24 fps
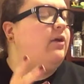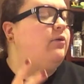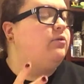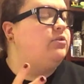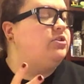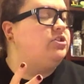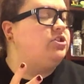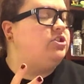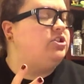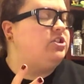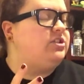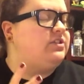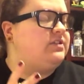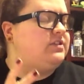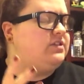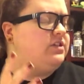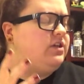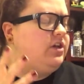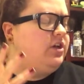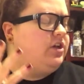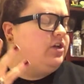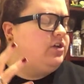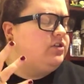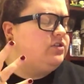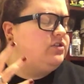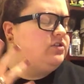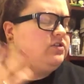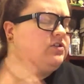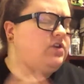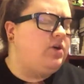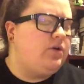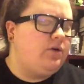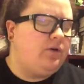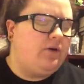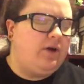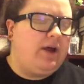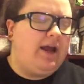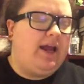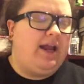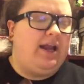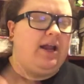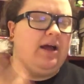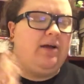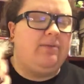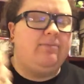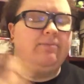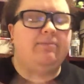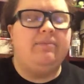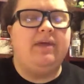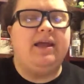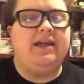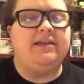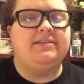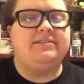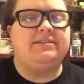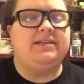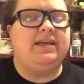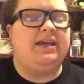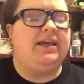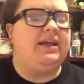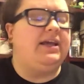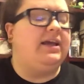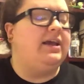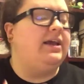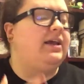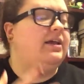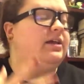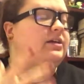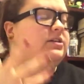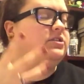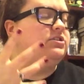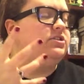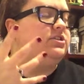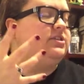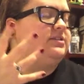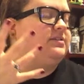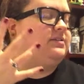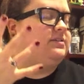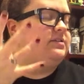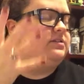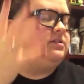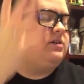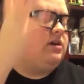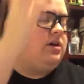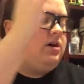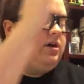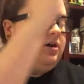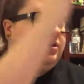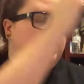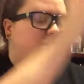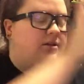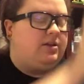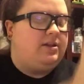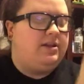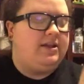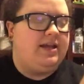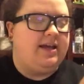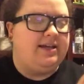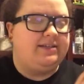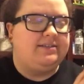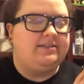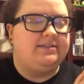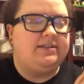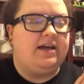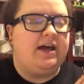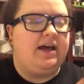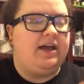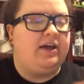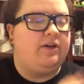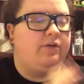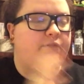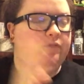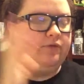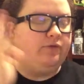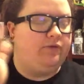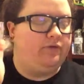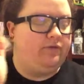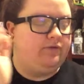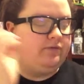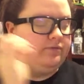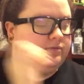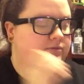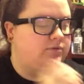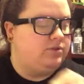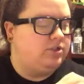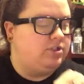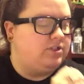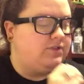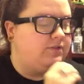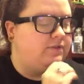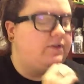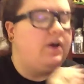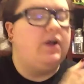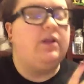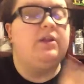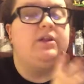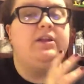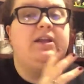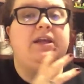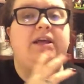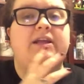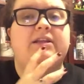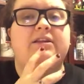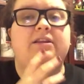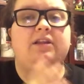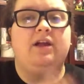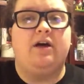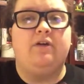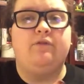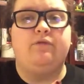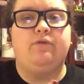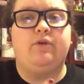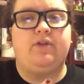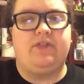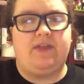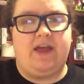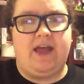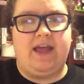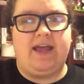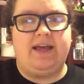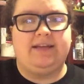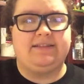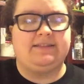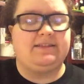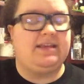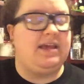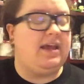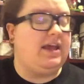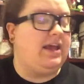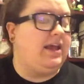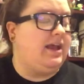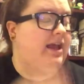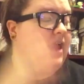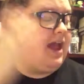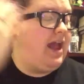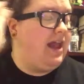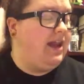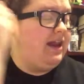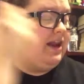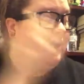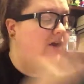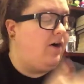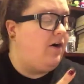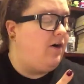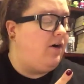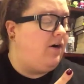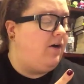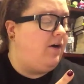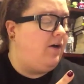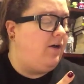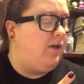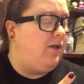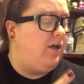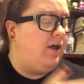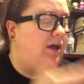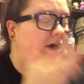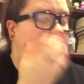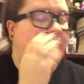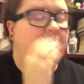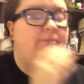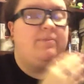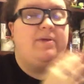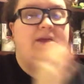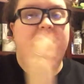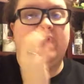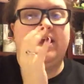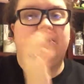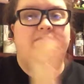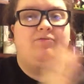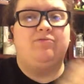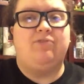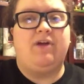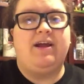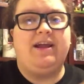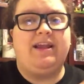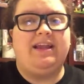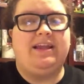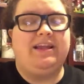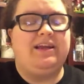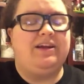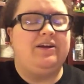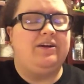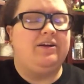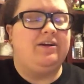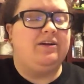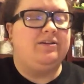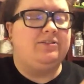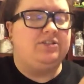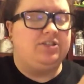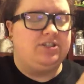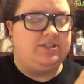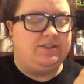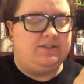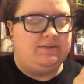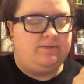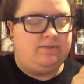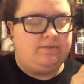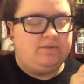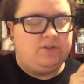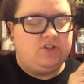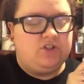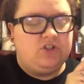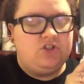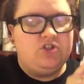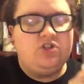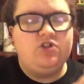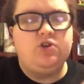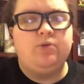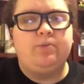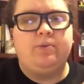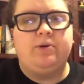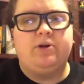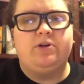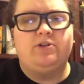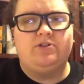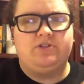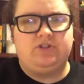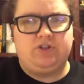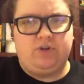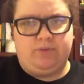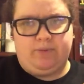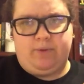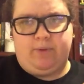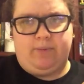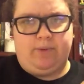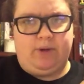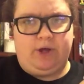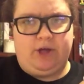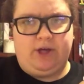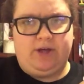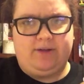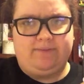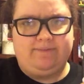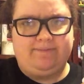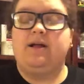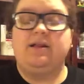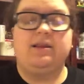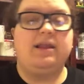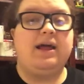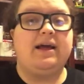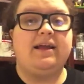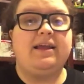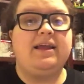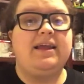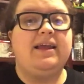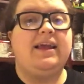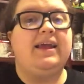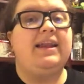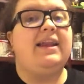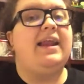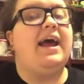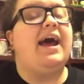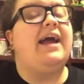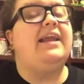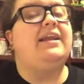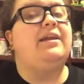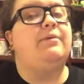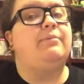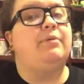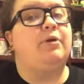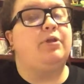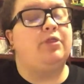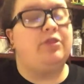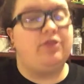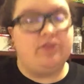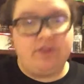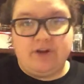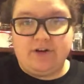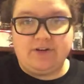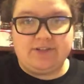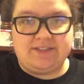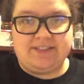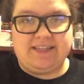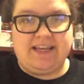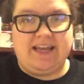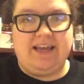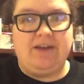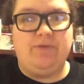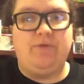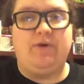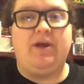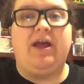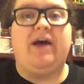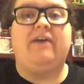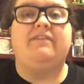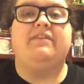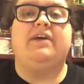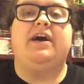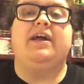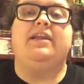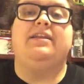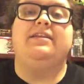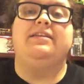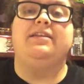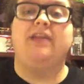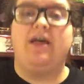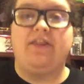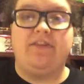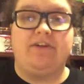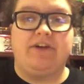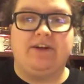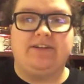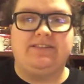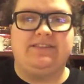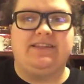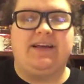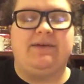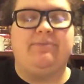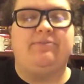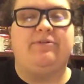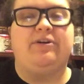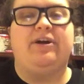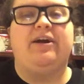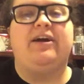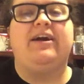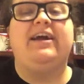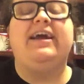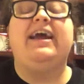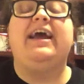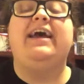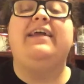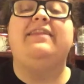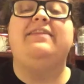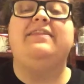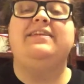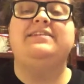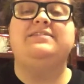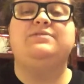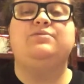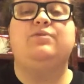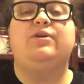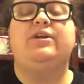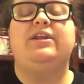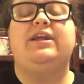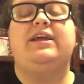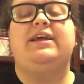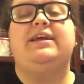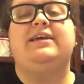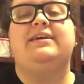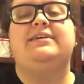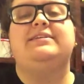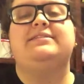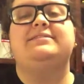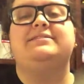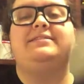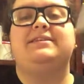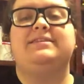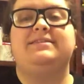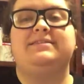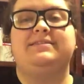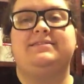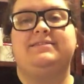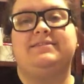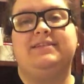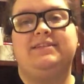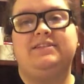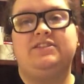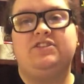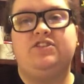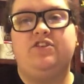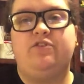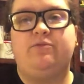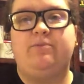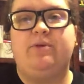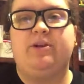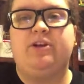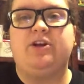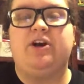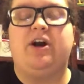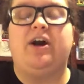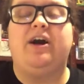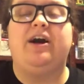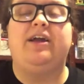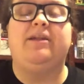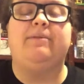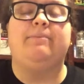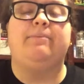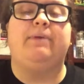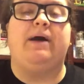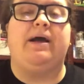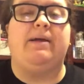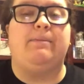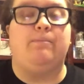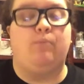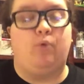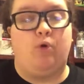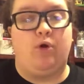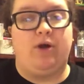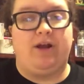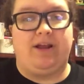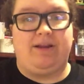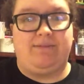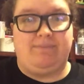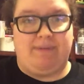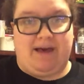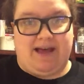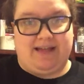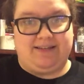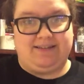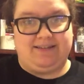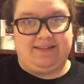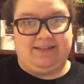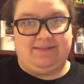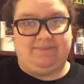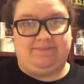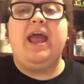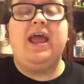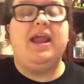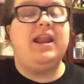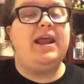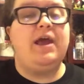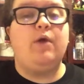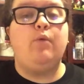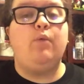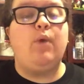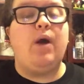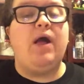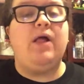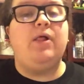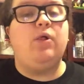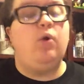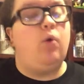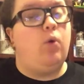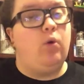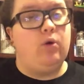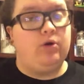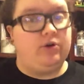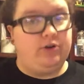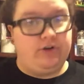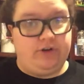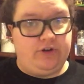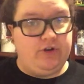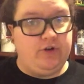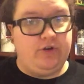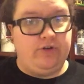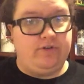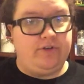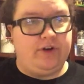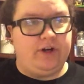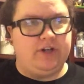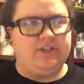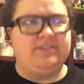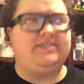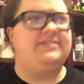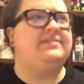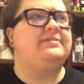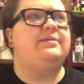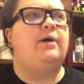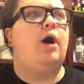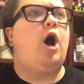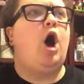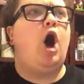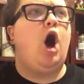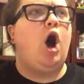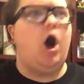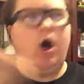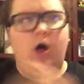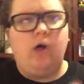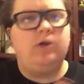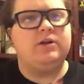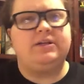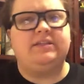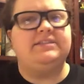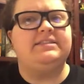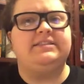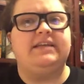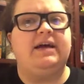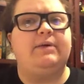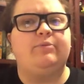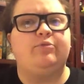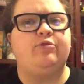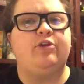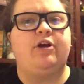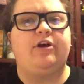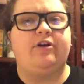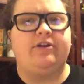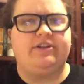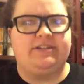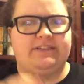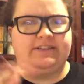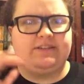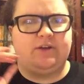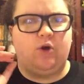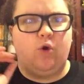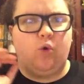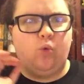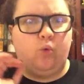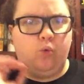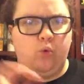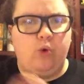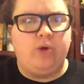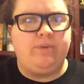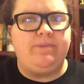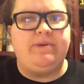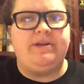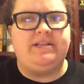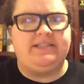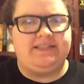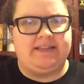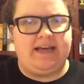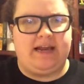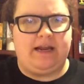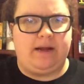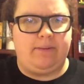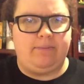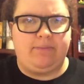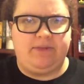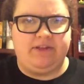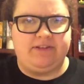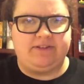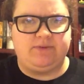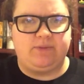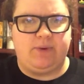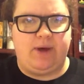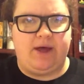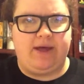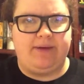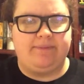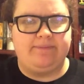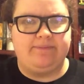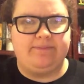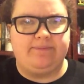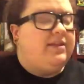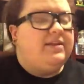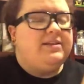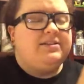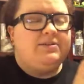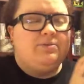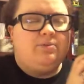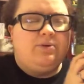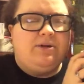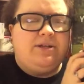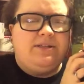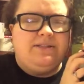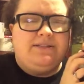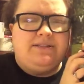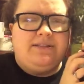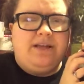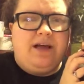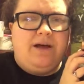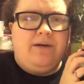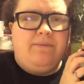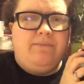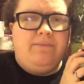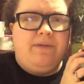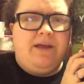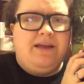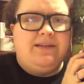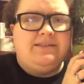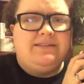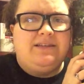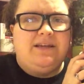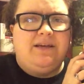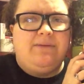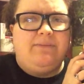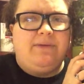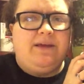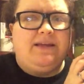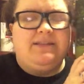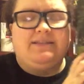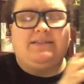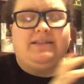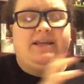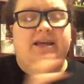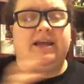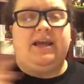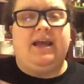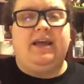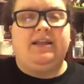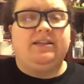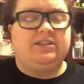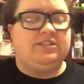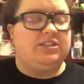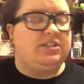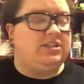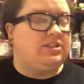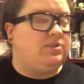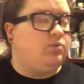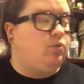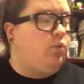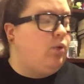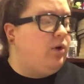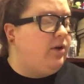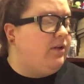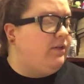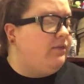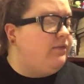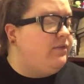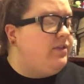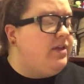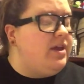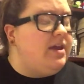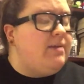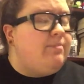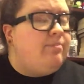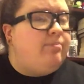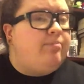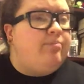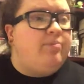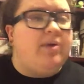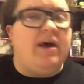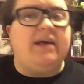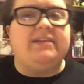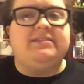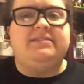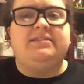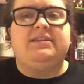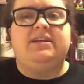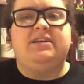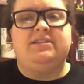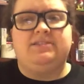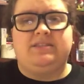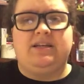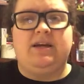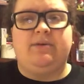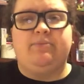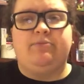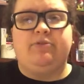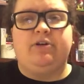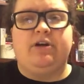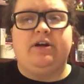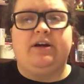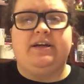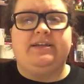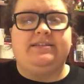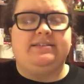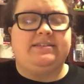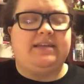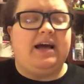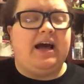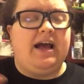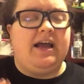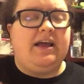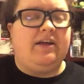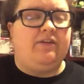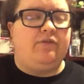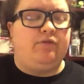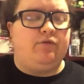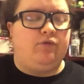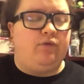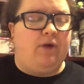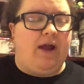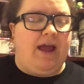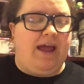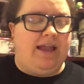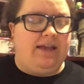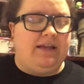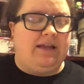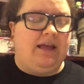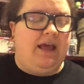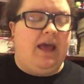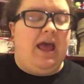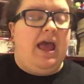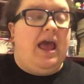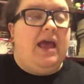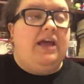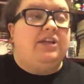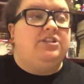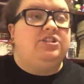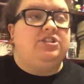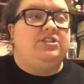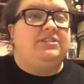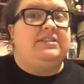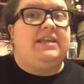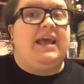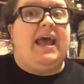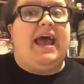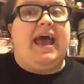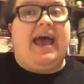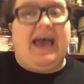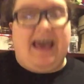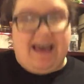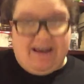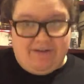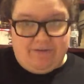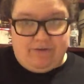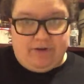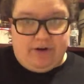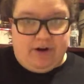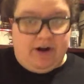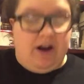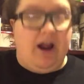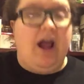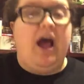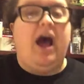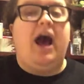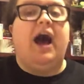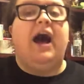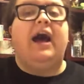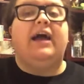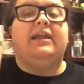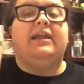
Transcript: was just so great, amazing, just, oh yes, I have just fallen in love with A.S. King, and it all began right here, just super book. Clocking in at number 13, we have another contemporary, and this one is Since You've Been Gone by Morgan Matson. In a well-ordered universe, all contemporaries would be set up this way. This was amazing. Just one of the best contemporaries I have read just ever. I